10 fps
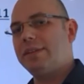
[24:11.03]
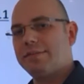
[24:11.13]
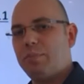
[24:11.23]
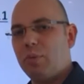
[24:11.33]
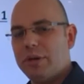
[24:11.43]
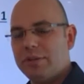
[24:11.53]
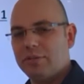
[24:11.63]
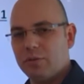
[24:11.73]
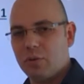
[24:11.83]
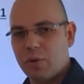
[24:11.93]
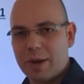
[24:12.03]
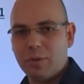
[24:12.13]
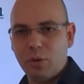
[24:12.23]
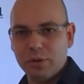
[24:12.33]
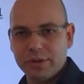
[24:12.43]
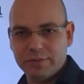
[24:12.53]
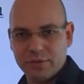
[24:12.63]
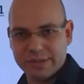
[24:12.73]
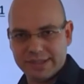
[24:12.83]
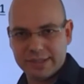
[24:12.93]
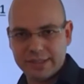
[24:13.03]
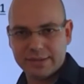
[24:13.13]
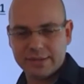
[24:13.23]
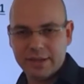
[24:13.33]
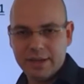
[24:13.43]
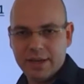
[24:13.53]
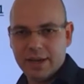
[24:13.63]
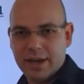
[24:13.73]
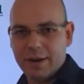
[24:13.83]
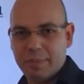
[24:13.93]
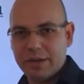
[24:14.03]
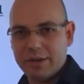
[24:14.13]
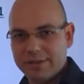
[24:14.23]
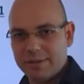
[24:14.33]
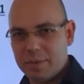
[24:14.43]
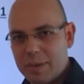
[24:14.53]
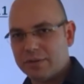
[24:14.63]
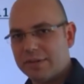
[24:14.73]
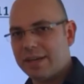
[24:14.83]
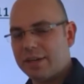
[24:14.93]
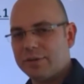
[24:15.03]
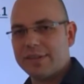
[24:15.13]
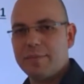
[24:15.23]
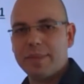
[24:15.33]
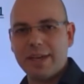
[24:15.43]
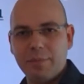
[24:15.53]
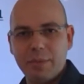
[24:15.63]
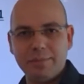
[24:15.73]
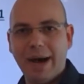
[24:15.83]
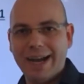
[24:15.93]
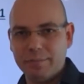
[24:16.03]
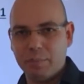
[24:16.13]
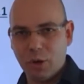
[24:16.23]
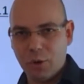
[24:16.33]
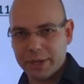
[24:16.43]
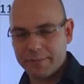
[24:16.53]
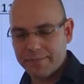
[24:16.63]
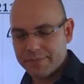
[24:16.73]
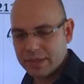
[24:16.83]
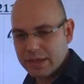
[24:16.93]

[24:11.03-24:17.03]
you at this point to grab hold of your seats because I'm about to tell you something a bit mind-blowing.